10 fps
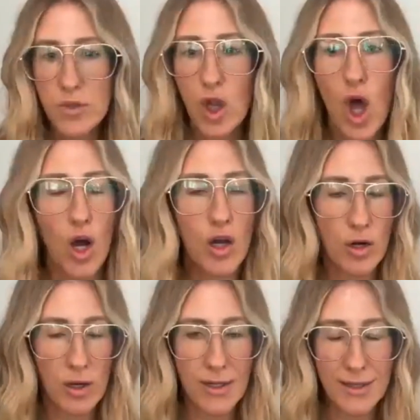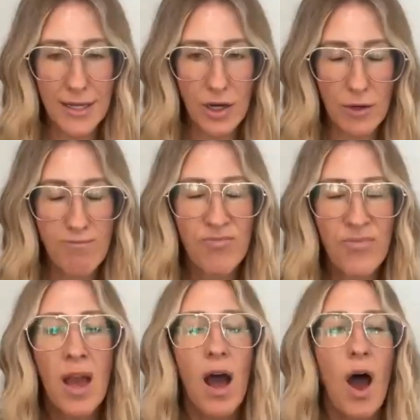longer, leaner.
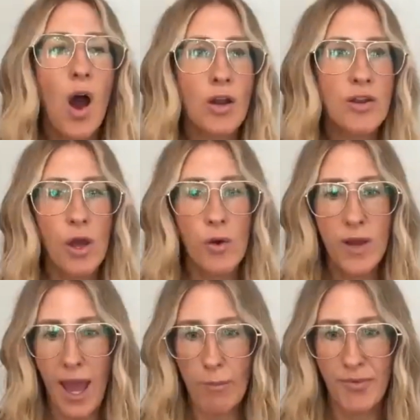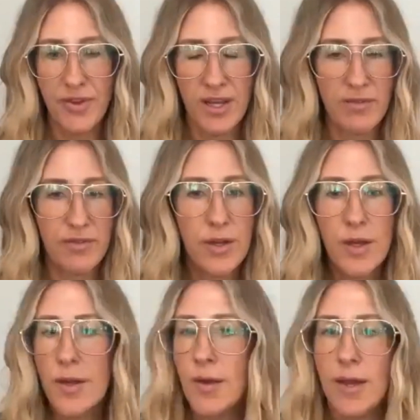Hard no cap sleeve.
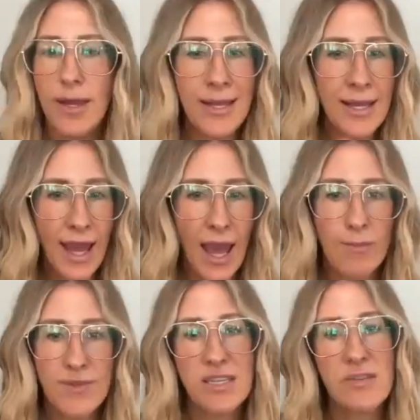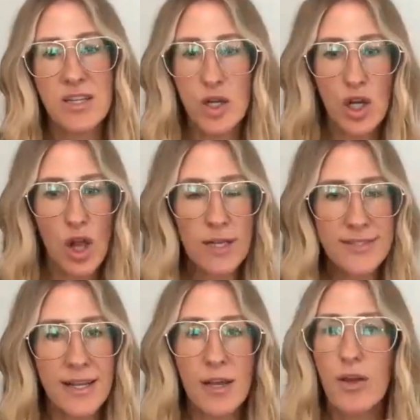Any cap sleeve in your
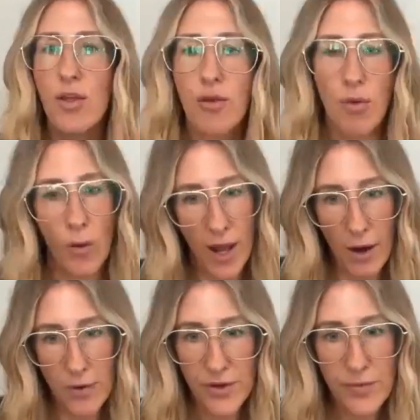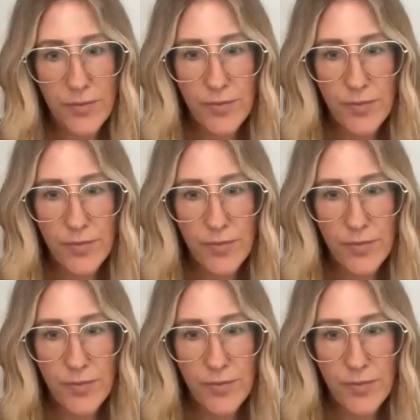closet, throw it out.